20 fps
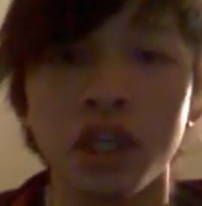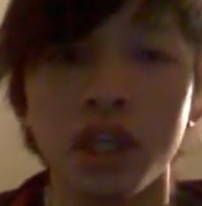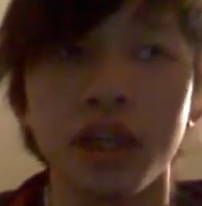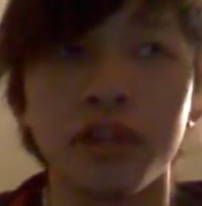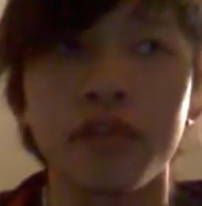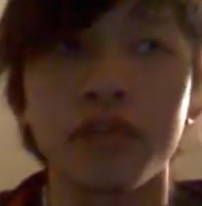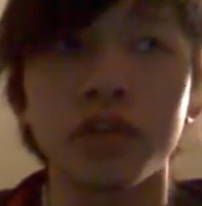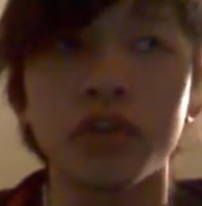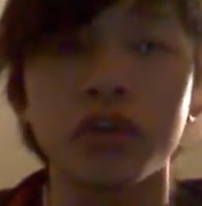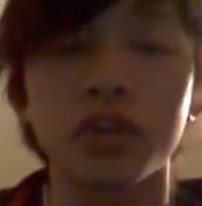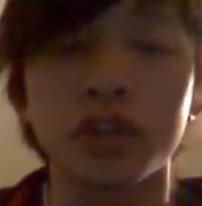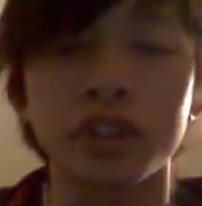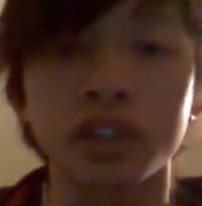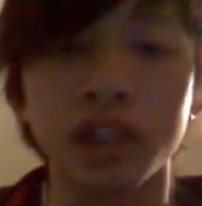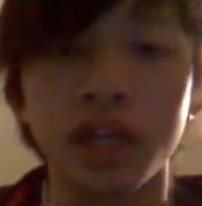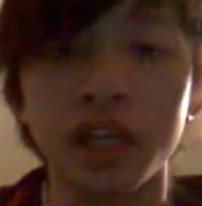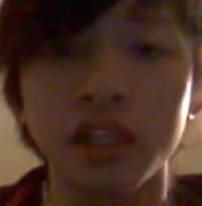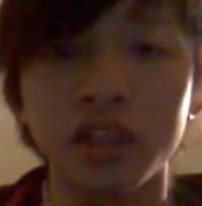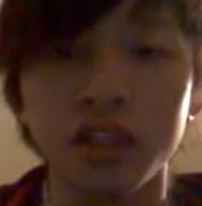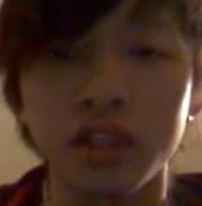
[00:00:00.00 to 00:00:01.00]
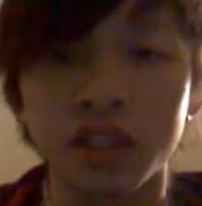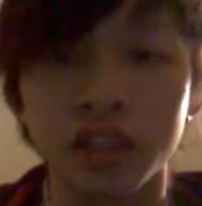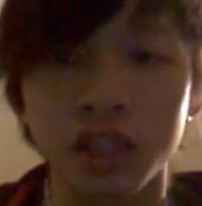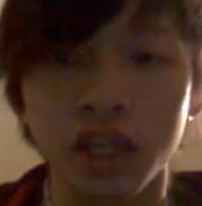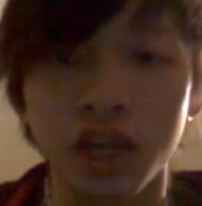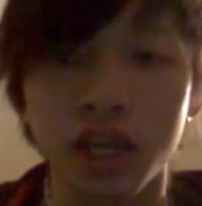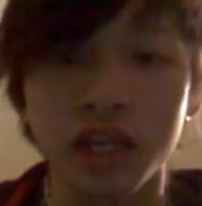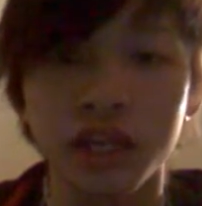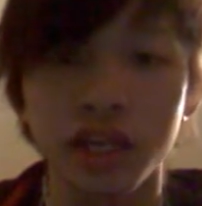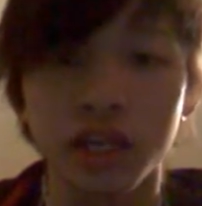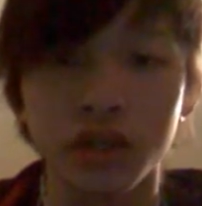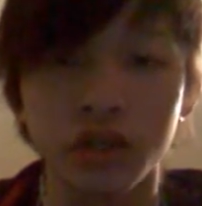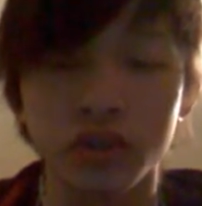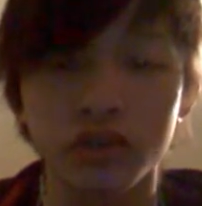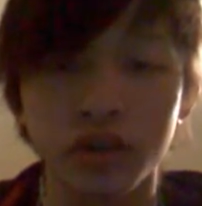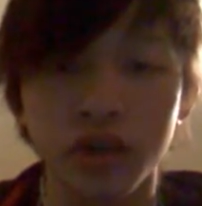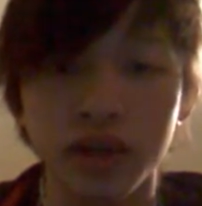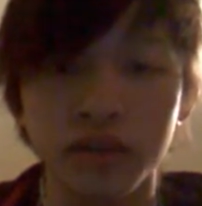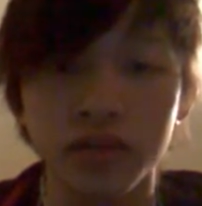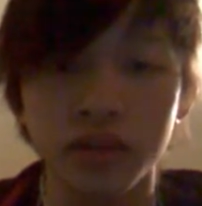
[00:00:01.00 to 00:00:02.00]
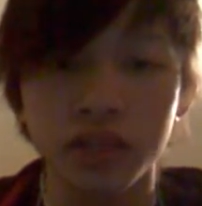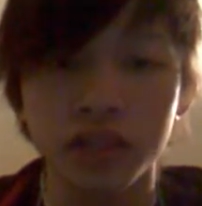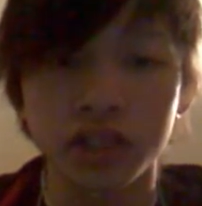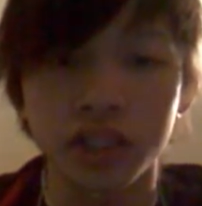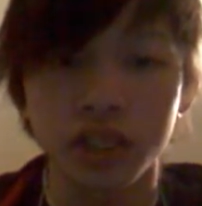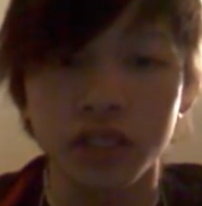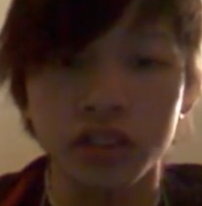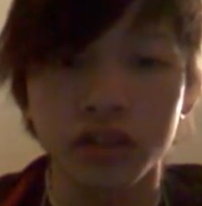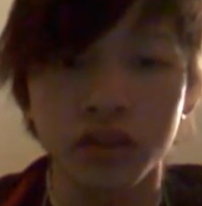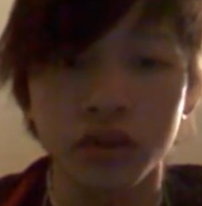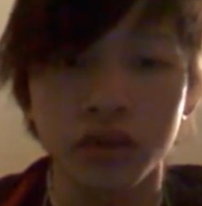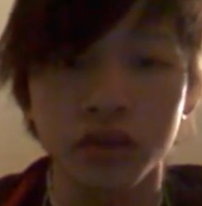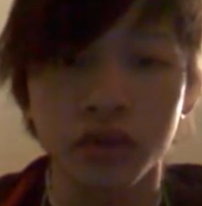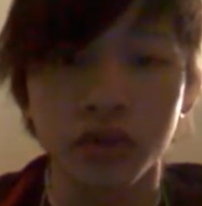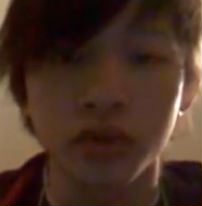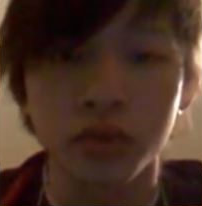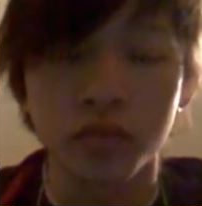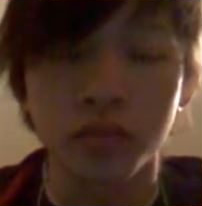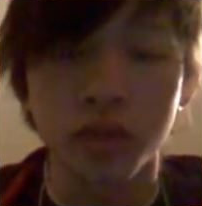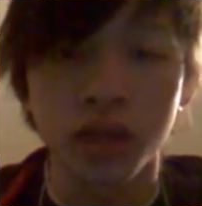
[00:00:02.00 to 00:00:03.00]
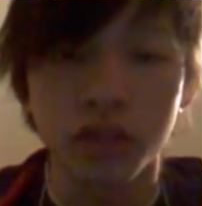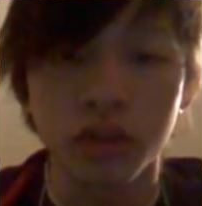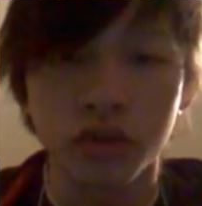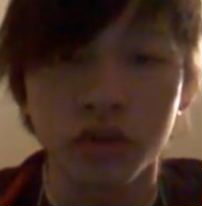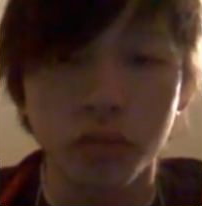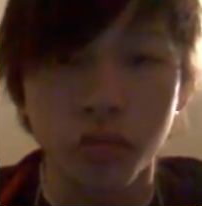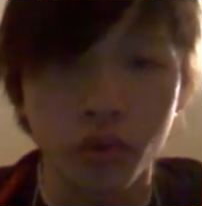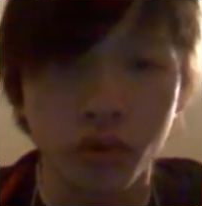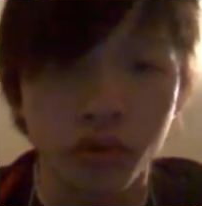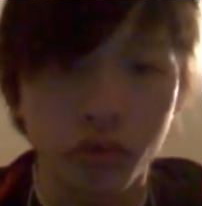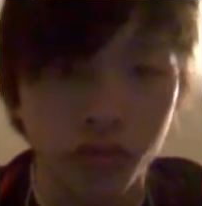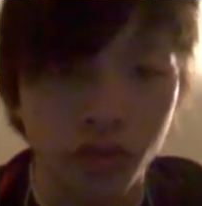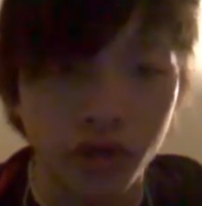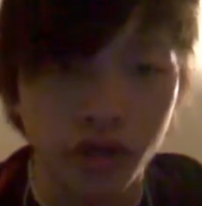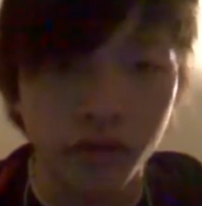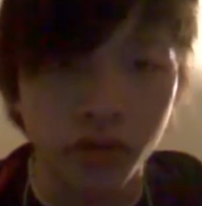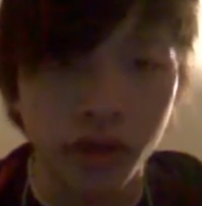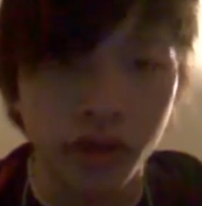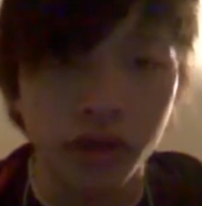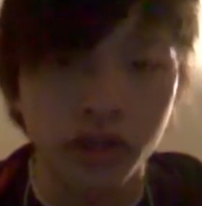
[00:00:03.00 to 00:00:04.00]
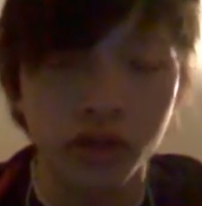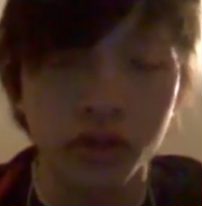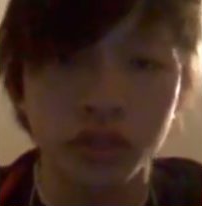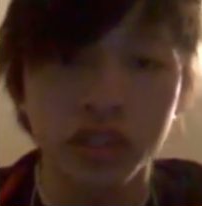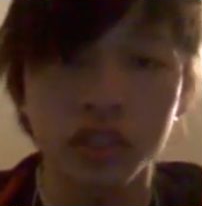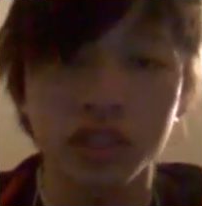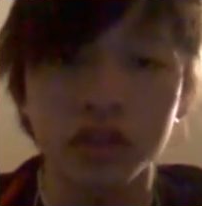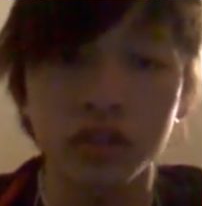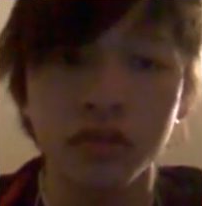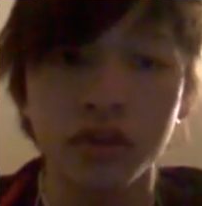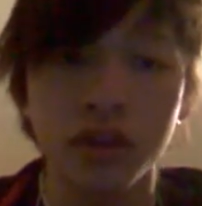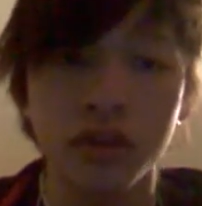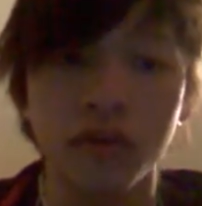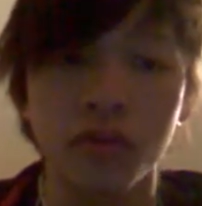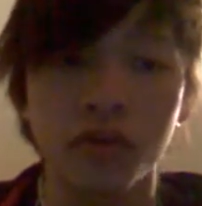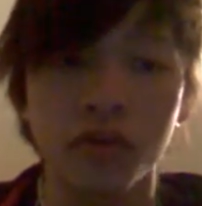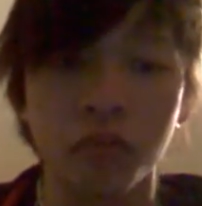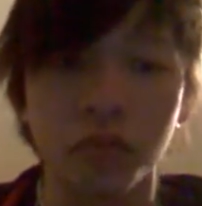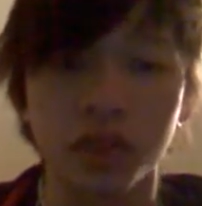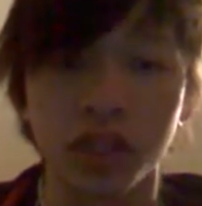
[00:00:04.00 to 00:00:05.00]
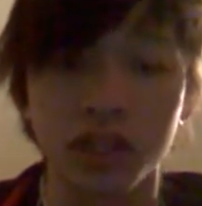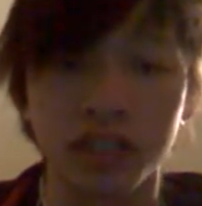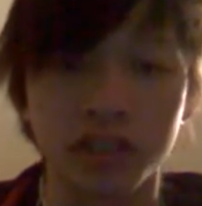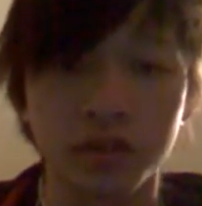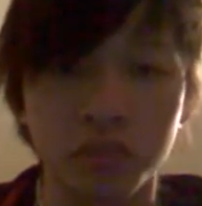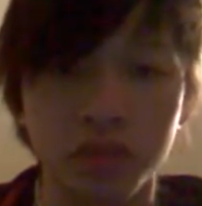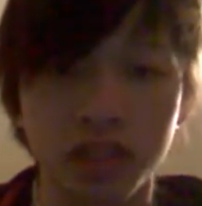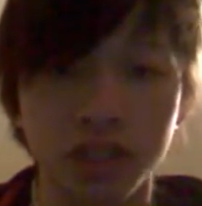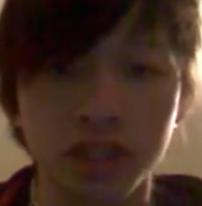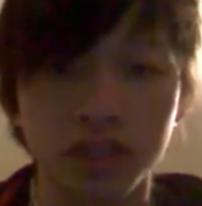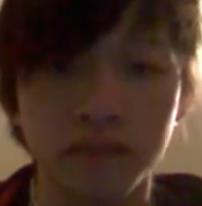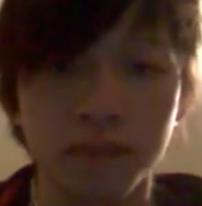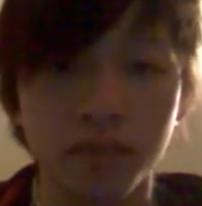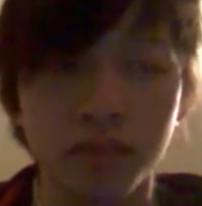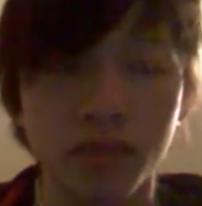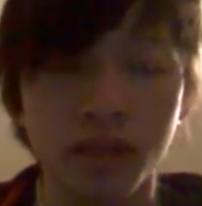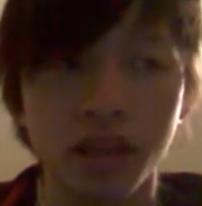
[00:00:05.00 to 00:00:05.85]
If you're side to side and you're driving, chances are you're making your opponent run around. You're just doing it for placement.